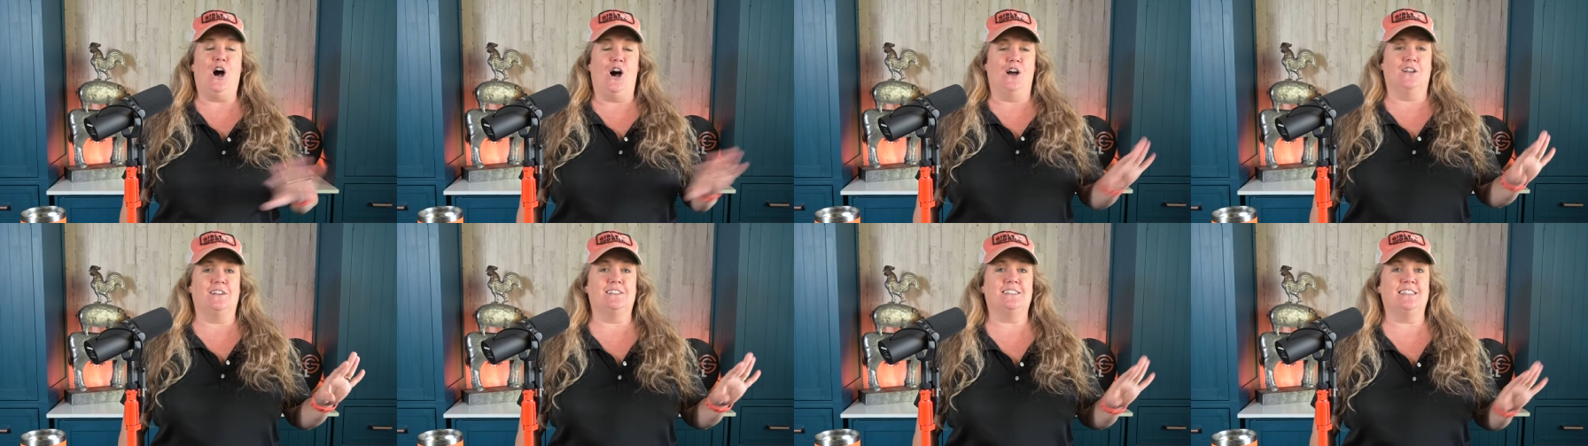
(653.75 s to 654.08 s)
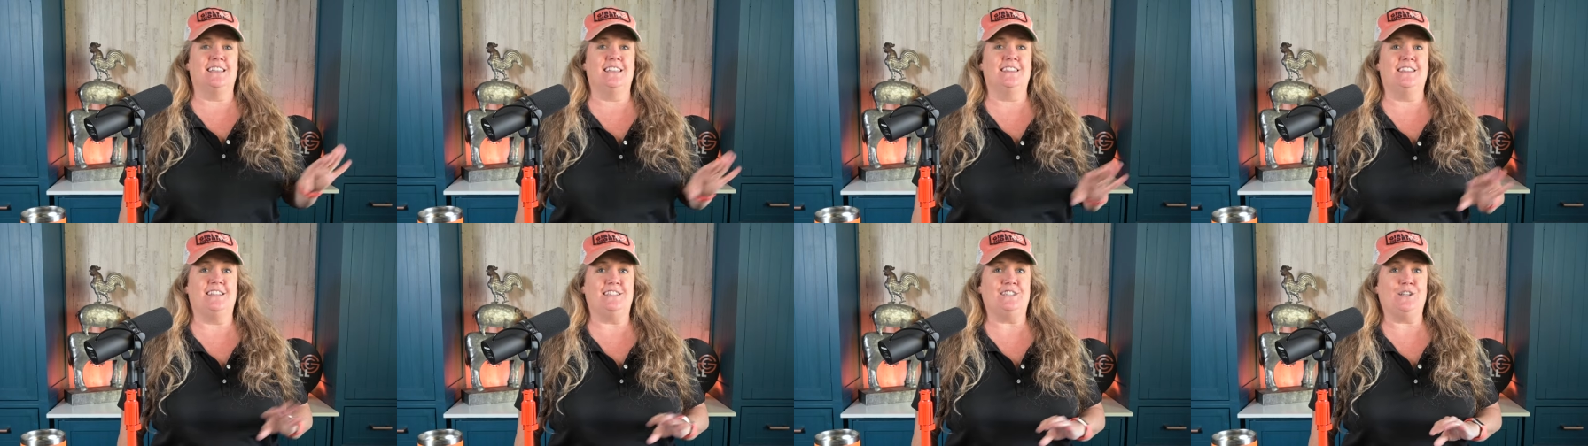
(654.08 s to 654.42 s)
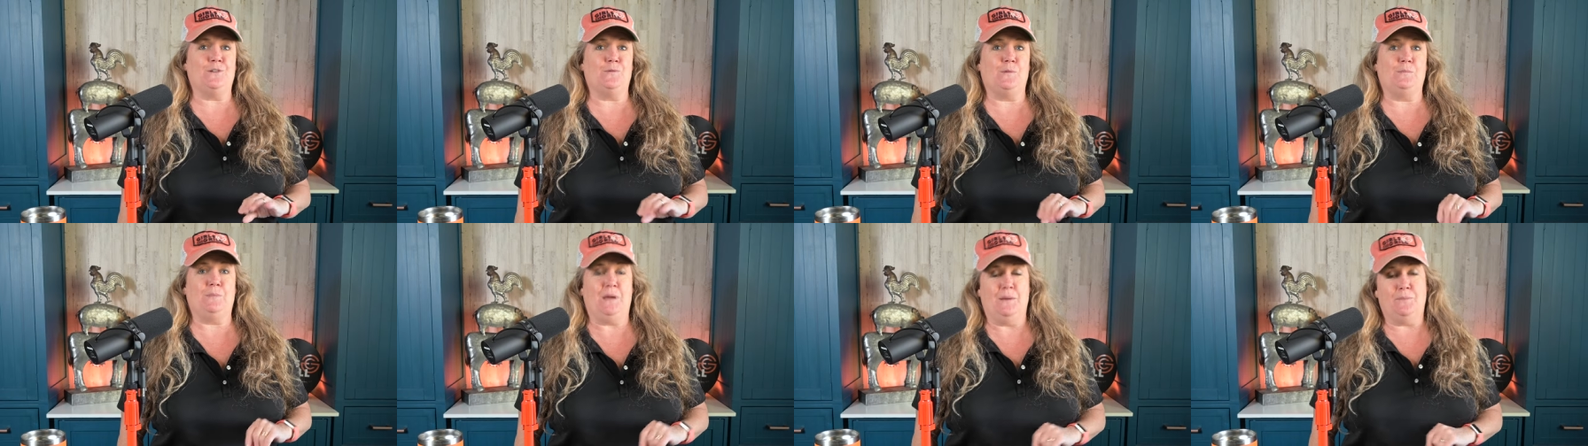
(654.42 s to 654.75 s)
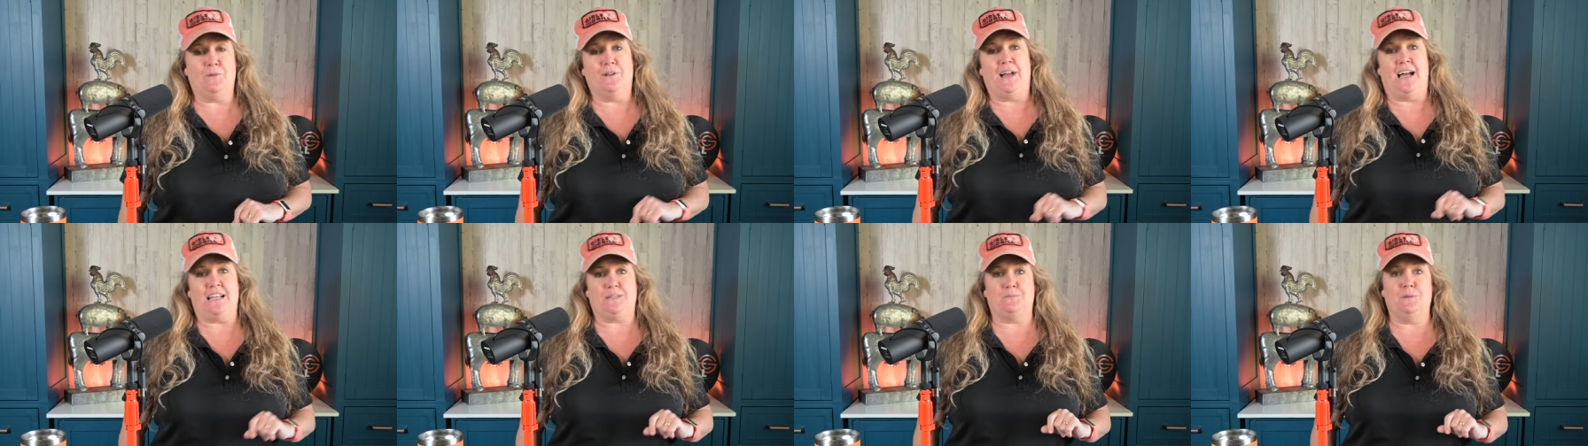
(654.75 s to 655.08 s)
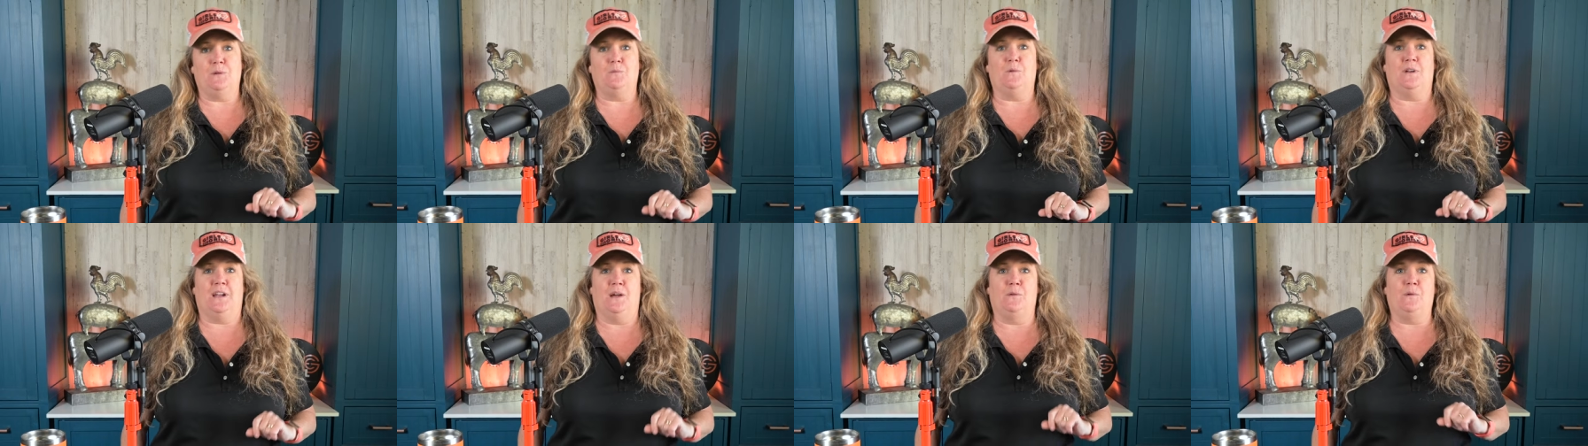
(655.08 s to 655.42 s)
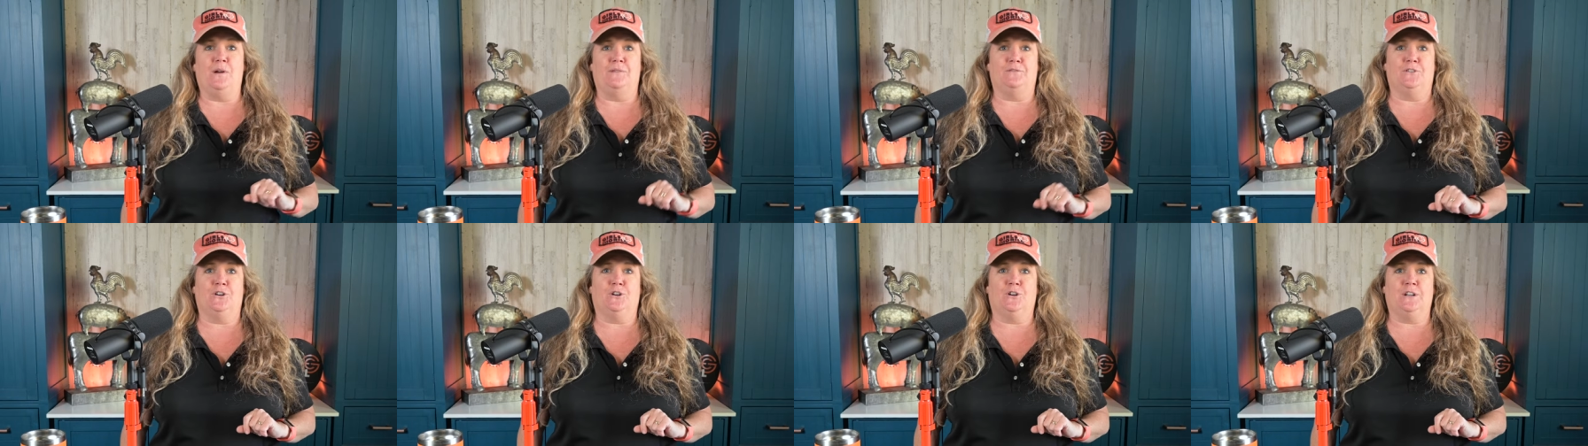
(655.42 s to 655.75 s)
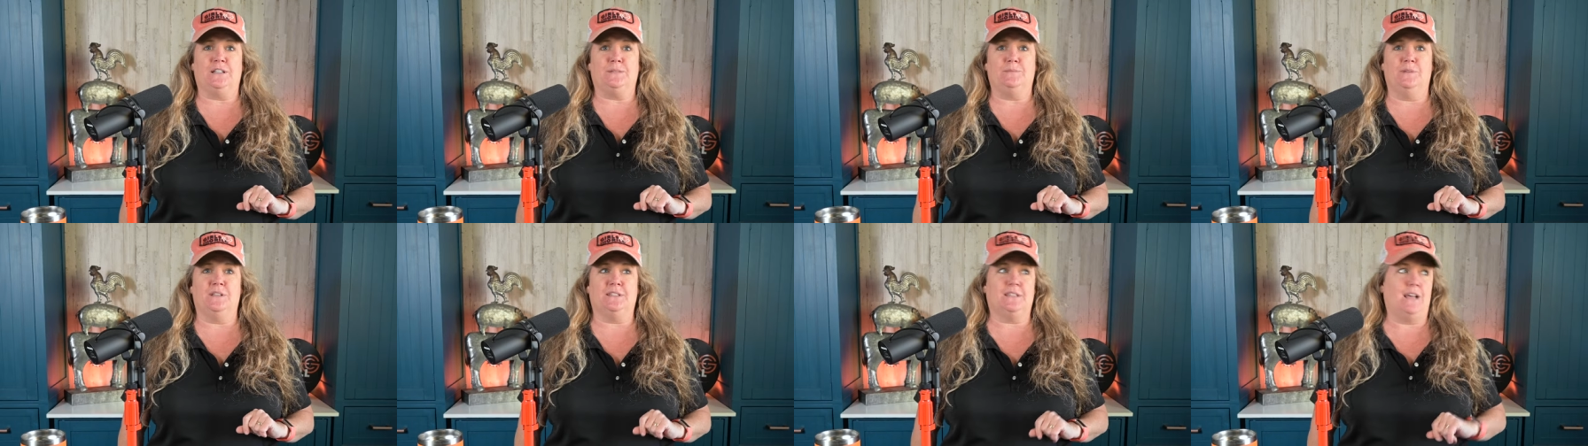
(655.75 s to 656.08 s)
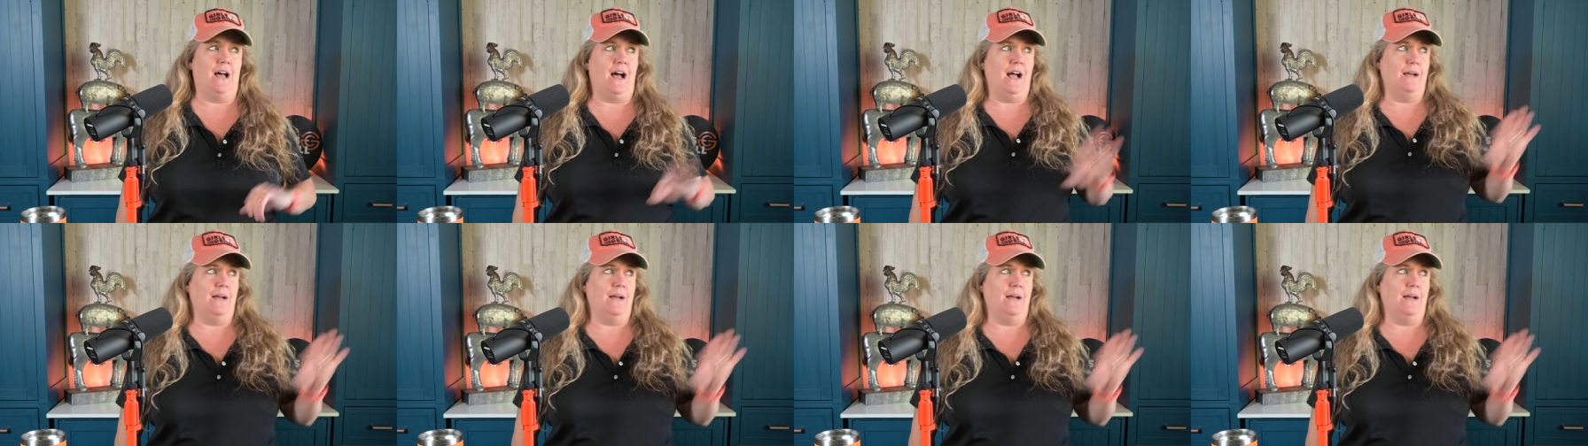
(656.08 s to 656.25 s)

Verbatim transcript: Honestly, this year when people ask me what I want for Christmas,